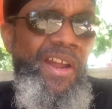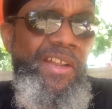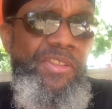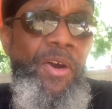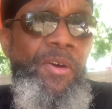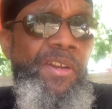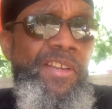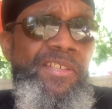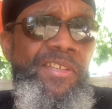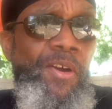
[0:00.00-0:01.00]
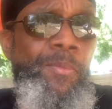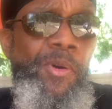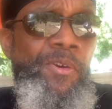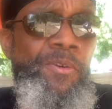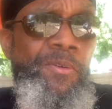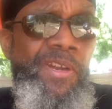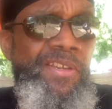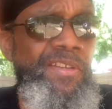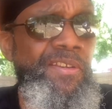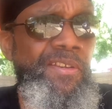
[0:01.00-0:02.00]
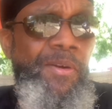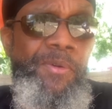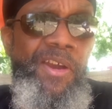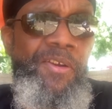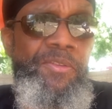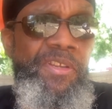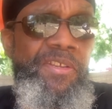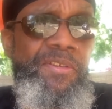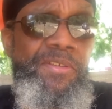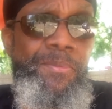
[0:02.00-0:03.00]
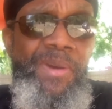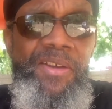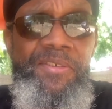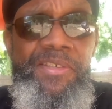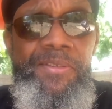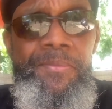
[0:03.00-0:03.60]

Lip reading: I thought I saw bull raining around the hills and mountains.